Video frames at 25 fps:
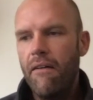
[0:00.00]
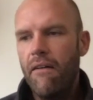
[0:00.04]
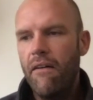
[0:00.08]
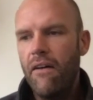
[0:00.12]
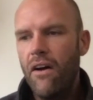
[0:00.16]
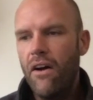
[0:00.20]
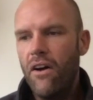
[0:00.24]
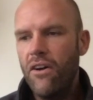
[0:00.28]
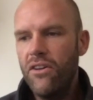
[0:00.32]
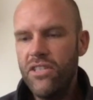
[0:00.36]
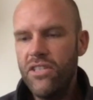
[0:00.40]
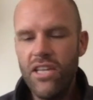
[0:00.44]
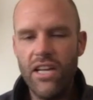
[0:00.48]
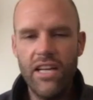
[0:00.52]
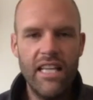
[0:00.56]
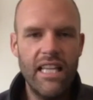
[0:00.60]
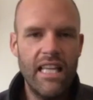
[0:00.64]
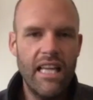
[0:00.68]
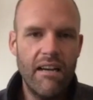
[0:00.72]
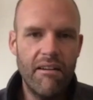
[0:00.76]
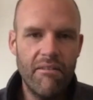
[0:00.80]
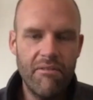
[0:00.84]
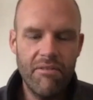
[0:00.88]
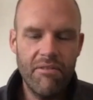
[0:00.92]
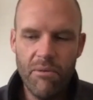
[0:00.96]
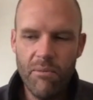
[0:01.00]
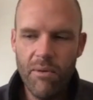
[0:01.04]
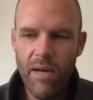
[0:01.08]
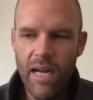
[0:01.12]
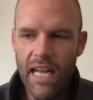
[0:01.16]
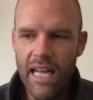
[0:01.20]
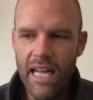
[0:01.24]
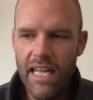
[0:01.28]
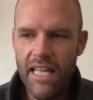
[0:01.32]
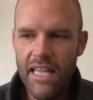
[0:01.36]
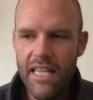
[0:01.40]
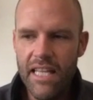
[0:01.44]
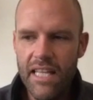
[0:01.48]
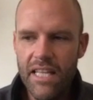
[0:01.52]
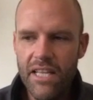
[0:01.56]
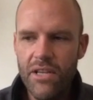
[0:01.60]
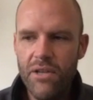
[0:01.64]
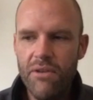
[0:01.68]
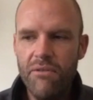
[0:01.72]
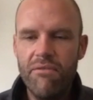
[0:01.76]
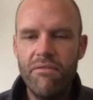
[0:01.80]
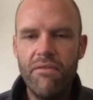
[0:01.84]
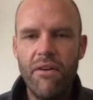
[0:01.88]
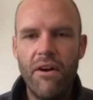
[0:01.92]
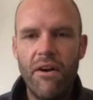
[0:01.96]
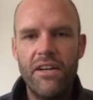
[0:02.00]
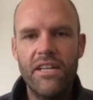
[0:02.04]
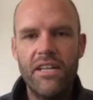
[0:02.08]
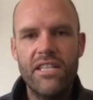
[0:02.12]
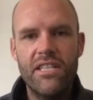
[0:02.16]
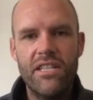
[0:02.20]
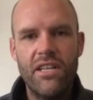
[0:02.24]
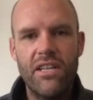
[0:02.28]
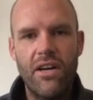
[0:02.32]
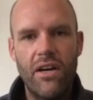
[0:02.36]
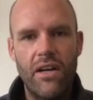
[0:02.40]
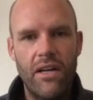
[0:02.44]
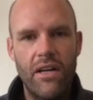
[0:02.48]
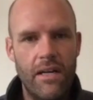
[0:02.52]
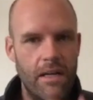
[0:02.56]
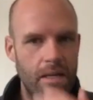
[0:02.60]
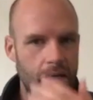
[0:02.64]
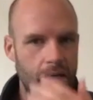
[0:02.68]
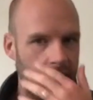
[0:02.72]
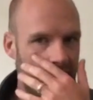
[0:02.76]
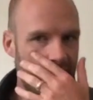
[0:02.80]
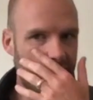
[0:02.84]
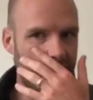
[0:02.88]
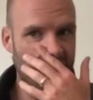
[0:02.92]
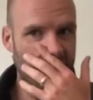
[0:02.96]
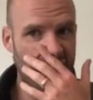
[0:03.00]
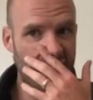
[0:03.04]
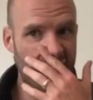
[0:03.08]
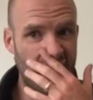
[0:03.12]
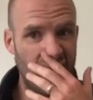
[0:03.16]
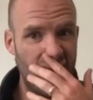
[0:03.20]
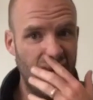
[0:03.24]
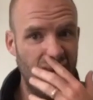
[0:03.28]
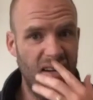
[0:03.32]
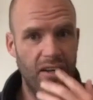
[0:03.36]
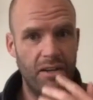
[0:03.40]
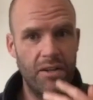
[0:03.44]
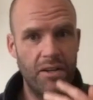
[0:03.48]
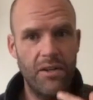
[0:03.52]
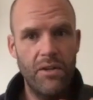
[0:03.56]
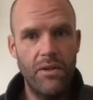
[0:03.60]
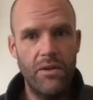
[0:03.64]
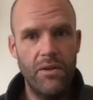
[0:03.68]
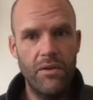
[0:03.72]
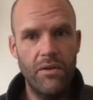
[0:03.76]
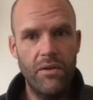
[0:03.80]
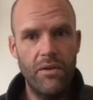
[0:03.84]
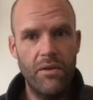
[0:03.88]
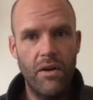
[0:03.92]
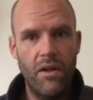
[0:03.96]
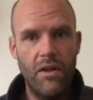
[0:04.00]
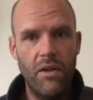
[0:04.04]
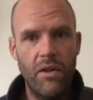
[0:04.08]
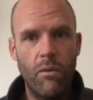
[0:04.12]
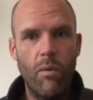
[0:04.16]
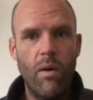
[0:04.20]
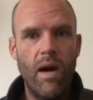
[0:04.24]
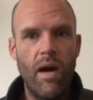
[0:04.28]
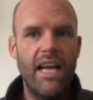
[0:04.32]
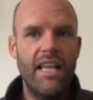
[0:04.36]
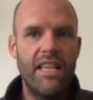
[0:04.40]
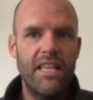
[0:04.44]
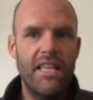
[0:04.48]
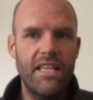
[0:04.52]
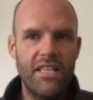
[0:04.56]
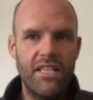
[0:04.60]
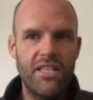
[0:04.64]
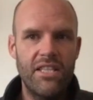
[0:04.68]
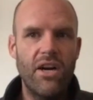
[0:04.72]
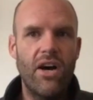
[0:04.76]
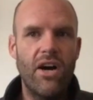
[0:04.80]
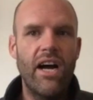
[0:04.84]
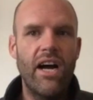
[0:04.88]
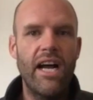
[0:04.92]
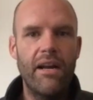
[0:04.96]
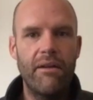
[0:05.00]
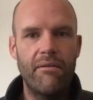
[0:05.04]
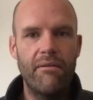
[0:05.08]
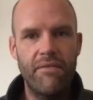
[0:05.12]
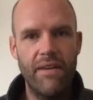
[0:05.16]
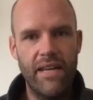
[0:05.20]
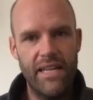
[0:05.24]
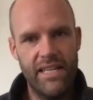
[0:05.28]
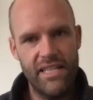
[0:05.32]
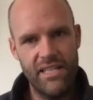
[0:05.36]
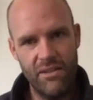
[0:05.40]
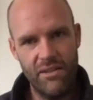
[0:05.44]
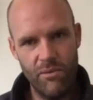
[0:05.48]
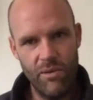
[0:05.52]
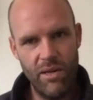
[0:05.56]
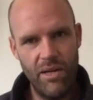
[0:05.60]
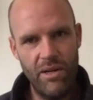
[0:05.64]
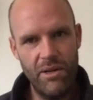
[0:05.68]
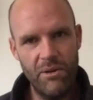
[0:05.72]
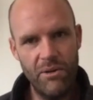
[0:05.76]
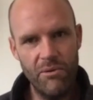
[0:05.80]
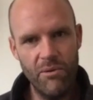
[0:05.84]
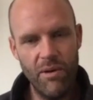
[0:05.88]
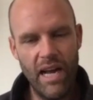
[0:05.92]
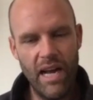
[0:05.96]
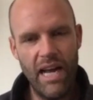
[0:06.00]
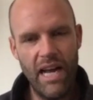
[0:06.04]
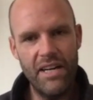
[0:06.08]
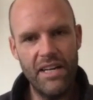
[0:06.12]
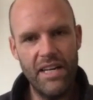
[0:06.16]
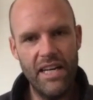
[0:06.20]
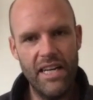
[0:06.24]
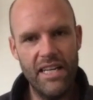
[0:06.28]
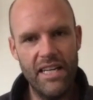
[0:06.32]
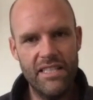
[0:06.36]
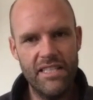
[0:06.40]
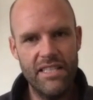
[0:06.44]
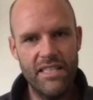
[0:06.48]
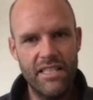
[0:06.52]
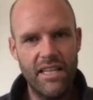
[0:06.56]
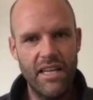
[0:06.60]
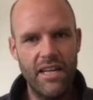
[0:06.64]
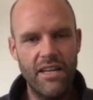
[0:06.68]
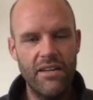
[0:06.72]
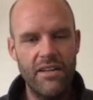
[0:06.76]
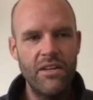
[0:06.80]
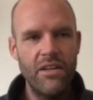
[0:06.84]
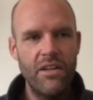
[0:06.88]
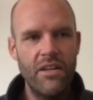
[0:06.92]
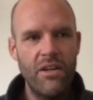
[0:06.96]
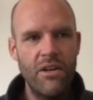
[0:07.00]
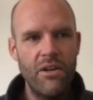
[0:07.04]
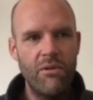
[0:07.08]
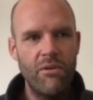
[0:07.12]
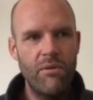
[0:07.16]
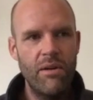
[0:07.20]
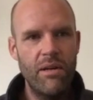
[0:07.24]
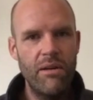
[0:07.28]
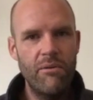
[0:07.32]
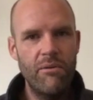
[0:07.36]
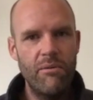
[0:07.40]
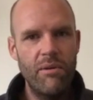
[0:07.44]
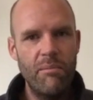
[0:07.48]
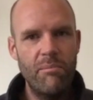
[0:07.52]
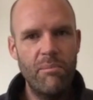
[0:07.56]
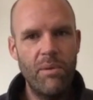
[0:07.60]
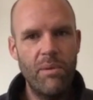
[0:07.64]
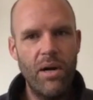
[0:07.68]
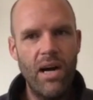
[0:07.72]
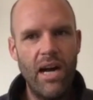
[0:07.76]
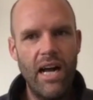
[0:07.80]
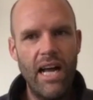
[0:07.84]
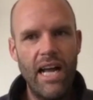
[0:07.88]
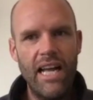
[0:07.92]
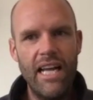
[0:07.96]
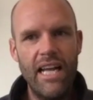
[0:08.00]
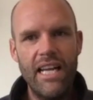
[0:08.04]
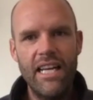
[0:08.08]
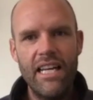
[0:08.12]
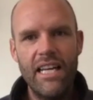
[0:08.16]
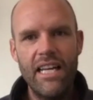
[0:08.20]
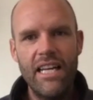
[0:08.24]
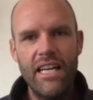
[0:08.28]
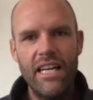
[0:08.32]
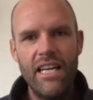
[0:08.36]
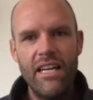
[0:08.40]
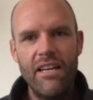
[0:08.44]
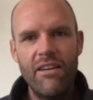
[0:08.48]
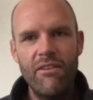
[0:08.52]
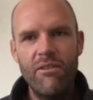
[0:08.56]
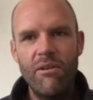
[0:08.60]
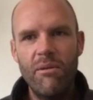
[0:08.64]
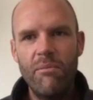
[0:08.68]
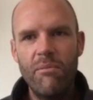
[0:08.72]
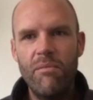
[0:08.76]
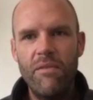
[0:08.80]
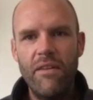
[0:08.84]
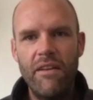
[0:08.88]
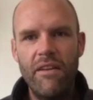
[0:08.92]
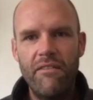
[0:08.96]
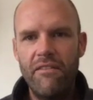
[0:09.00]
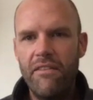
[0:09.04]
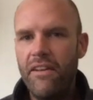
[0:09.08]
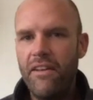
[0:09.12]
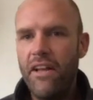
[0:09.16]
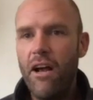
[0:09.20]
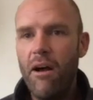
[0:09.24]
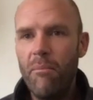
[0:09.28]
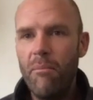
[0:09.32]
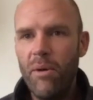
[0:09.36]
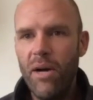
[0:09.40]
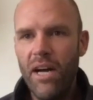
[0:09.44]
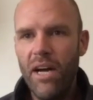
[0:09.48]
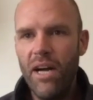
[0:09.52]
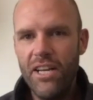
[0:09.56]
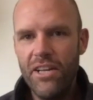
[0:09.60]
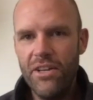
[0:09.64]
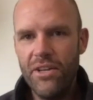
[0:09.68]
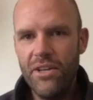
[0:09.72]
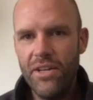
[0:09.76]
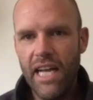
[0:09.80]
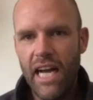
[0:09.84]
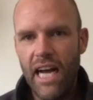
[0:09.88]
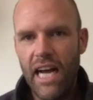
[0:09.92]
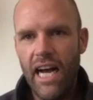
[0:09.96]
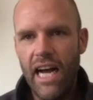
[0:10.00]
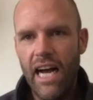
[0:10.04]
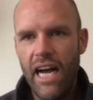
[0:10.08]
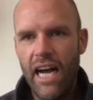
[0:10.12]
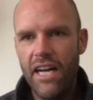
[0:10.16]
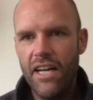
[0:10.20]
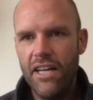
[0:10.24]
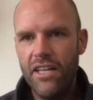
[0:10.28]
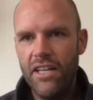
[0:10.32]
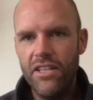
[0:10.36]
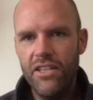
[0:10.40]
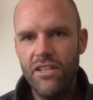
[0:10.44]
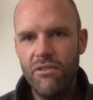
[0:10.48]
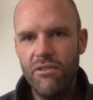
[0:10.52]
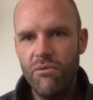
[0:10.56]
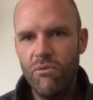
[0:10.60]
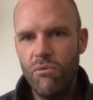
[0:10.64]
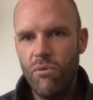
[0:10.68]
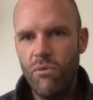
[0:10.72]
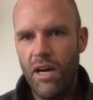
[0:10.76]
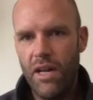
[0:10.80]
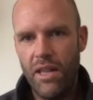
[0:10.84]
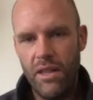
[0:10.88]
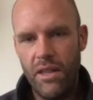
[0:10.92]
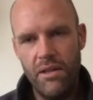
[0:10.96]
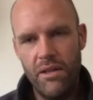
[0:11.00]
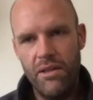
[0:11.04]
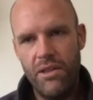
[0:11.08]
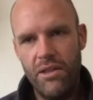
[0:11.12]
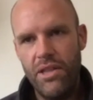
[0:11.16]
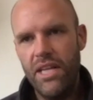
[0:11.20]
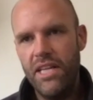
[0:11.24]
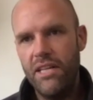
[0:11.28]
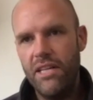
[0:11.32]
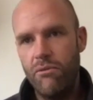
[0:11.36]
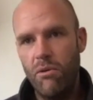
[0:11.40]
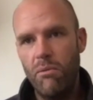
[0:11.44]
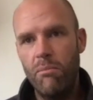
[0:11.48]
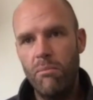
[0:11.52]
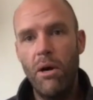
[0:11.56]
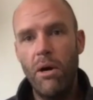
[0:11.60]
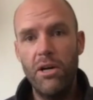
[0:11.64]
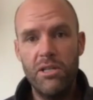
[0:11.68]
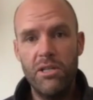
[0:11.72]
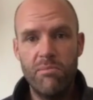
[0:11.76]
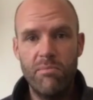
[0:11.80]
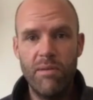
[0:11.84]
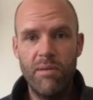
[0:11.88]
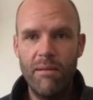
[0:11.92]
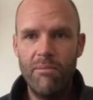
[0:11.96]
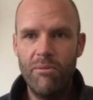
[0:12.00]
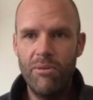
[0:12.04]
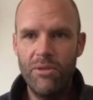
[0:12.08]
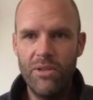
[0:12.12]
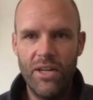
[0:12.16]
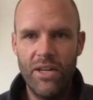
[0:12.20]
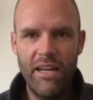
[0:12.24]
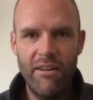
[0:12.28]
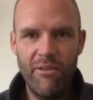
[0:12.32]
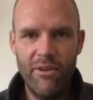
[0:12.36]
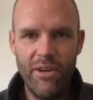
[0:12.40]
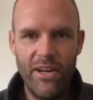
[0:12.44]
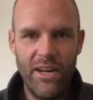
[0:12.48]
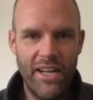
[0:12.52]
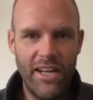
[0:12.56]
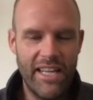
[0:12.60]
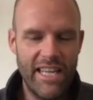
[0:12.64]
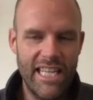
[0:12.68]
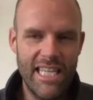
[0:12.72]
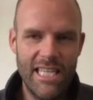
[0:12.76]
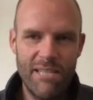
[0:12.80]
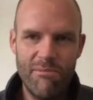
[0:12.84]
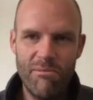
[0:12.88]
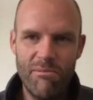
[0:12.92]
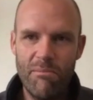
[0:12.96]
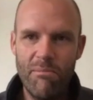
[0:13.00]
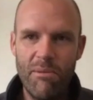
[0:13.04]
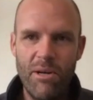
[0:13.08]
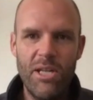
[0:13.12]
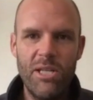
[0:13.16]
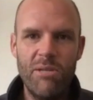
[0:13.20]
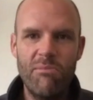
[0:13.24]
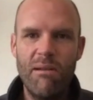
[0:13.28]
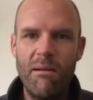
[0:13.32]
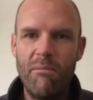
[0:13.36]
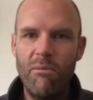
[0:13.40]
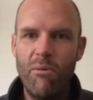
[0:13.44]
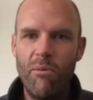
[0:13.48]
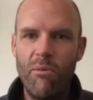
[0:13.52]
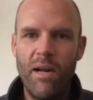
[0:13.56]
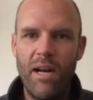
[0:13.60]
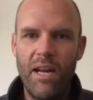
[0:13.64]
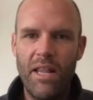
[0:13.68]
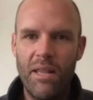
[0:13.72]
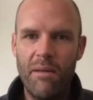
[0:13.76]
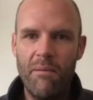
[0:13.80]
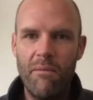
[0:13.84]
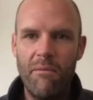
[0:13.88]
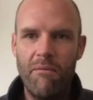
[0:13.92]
I also love the way that you focus on the way that diet affects the world around us. If you go and buy a new car, one of the things, well, most people, not everyone, I guess, but most people, one of